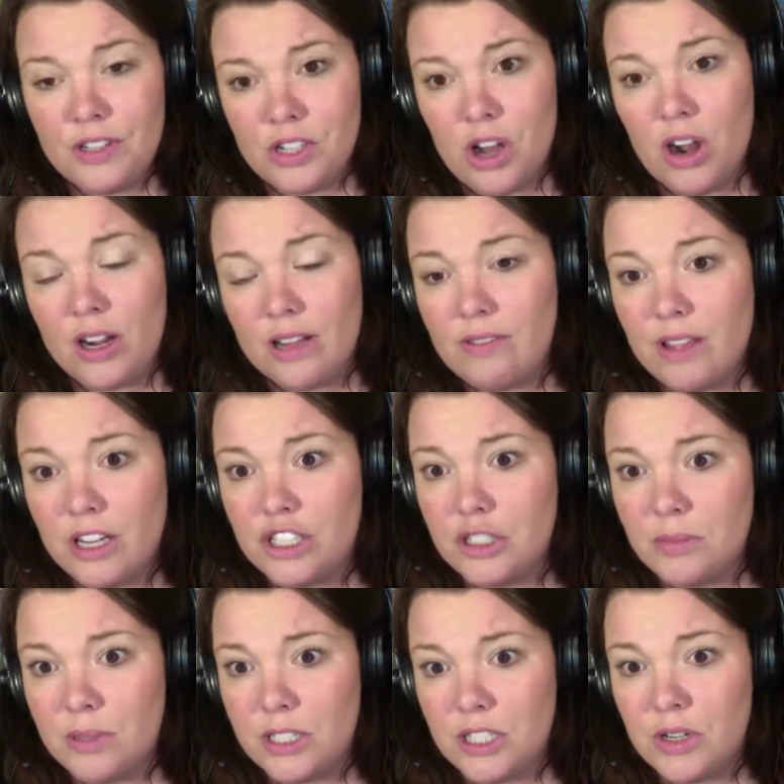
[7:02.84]
talking they should
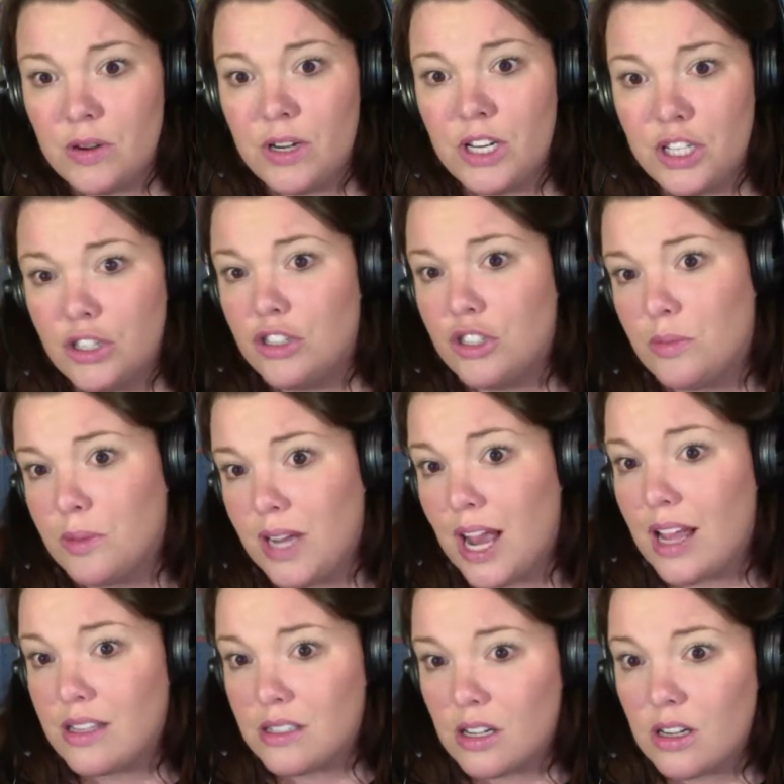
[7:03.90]
be doing, and you should be
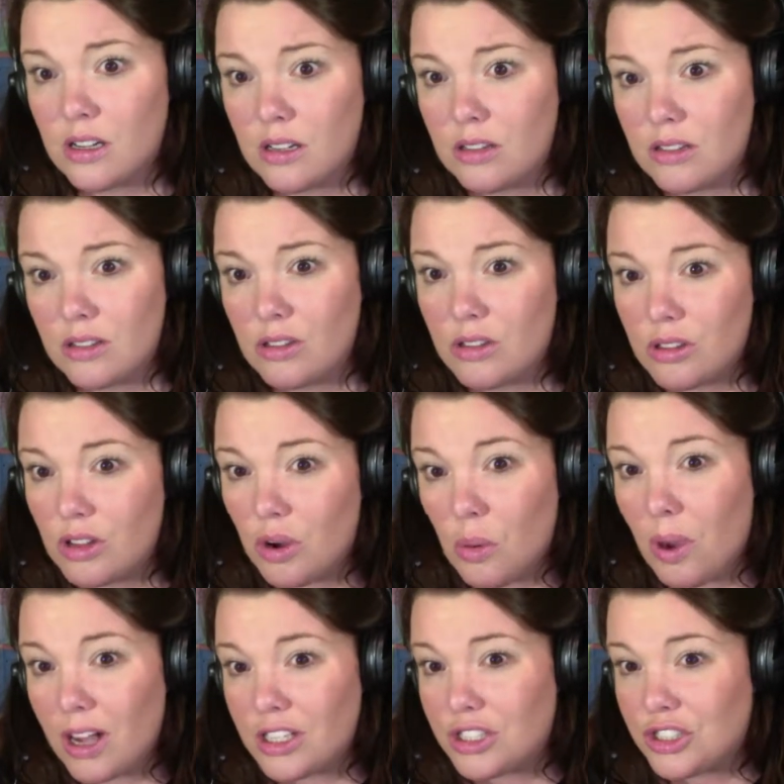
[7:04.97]
asking the
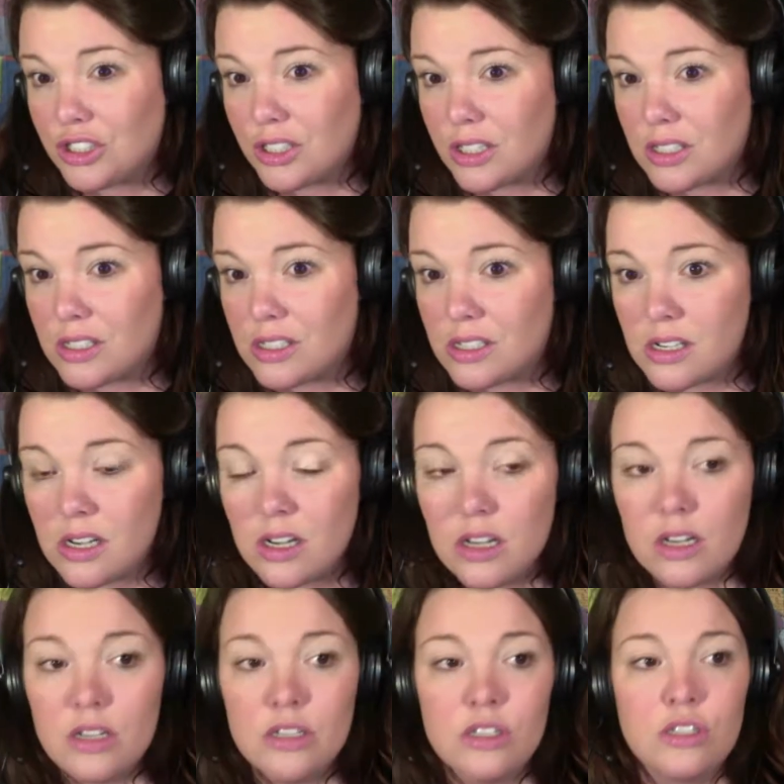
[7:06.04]
questions.
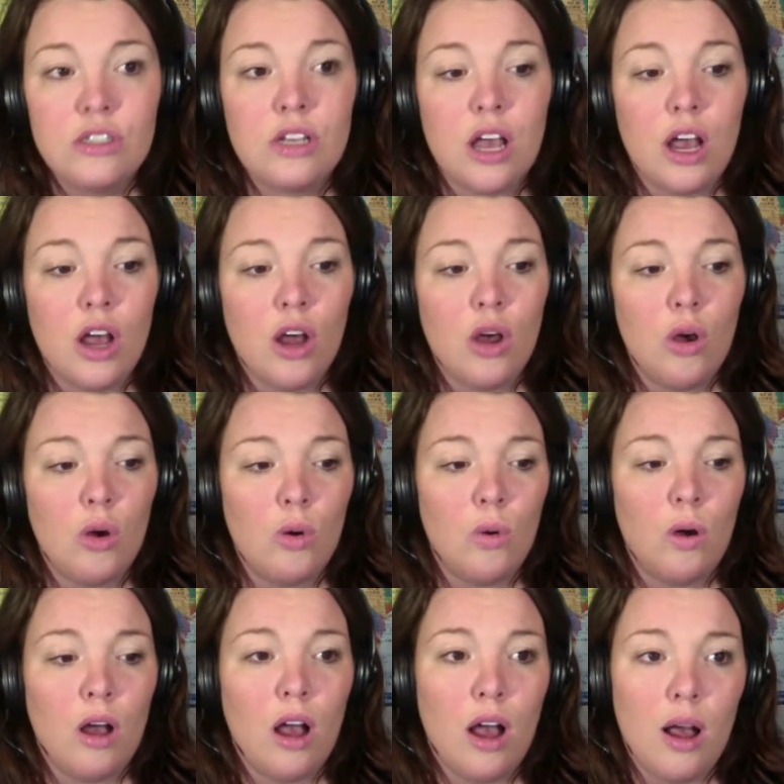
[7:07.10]

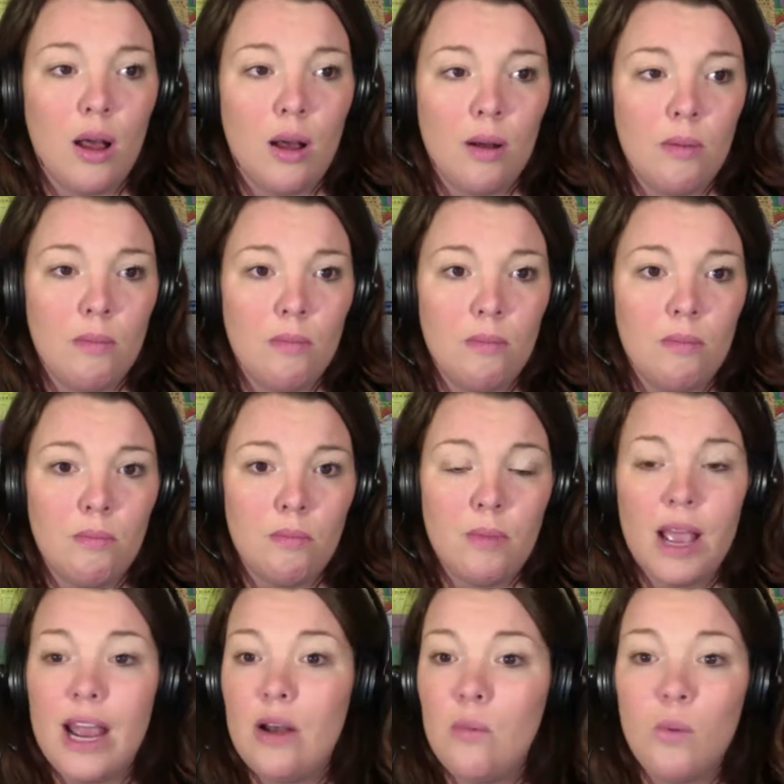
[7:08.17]
So, and
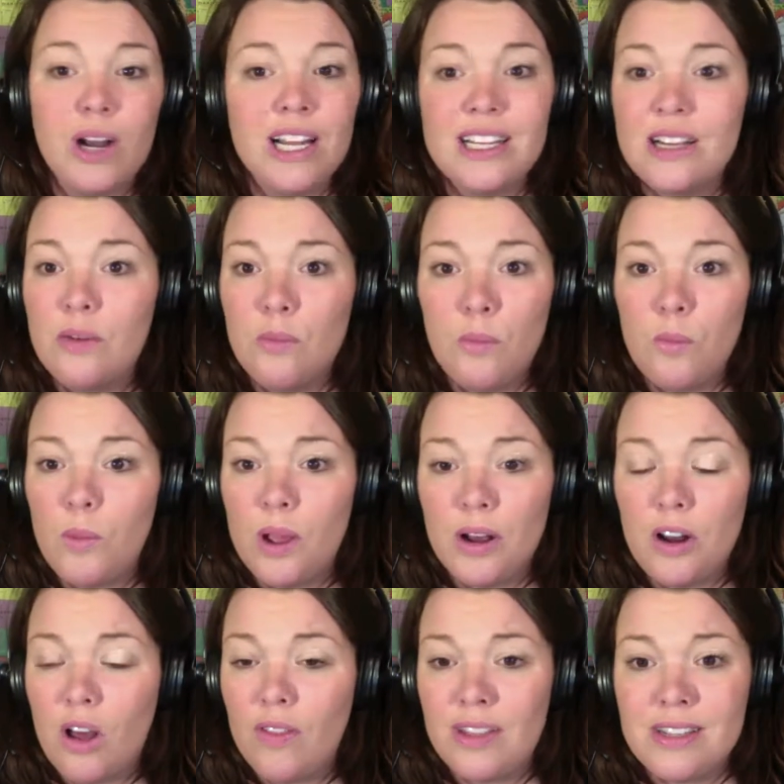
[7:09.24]

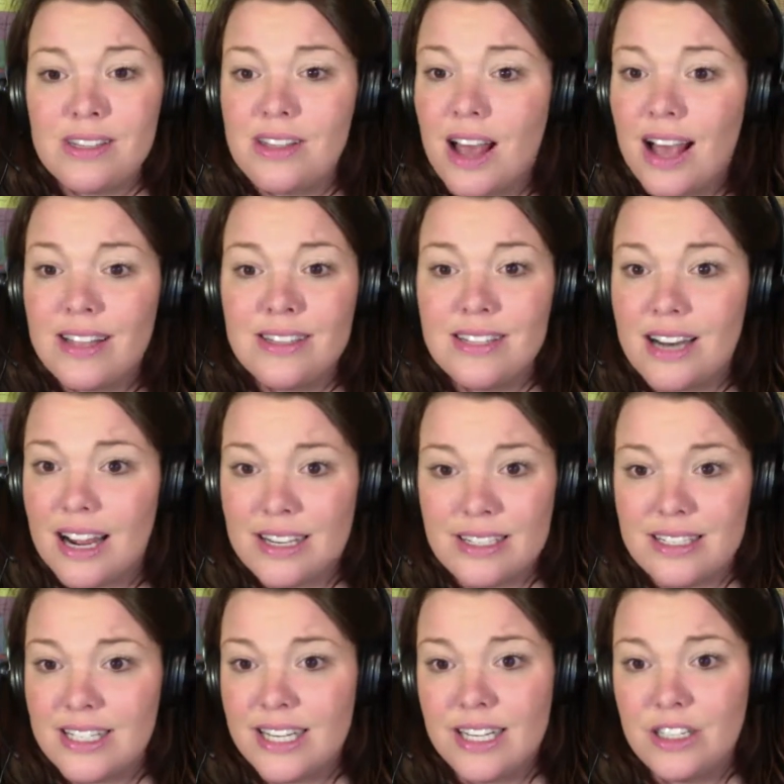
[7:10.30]
on the slides that I
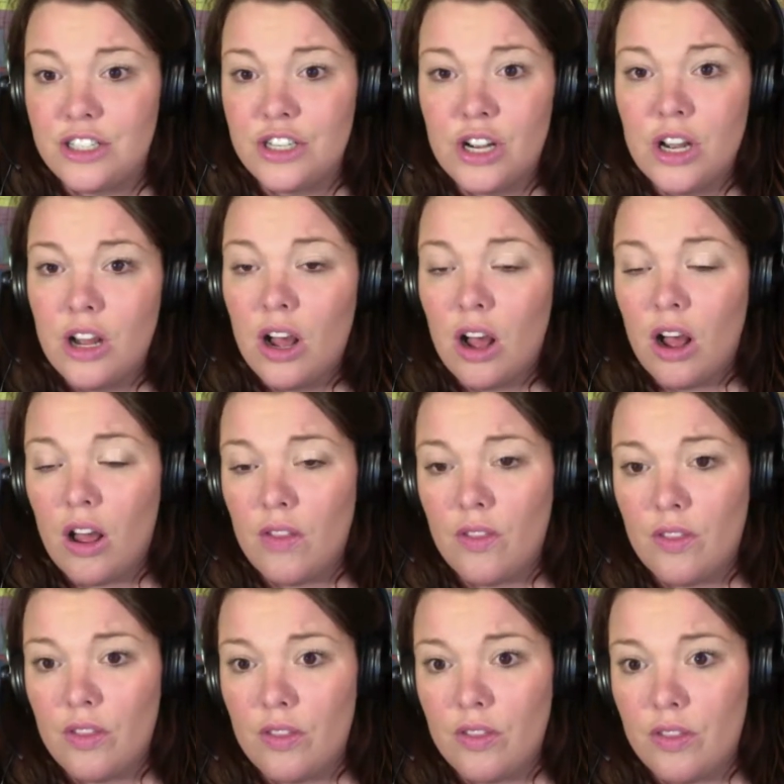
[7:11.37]
teach
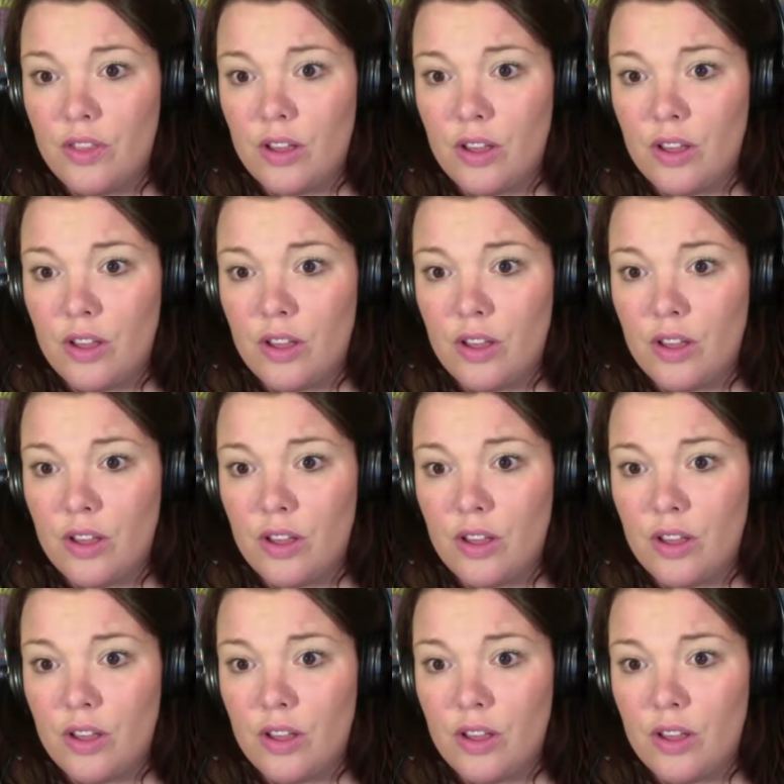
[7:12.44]
on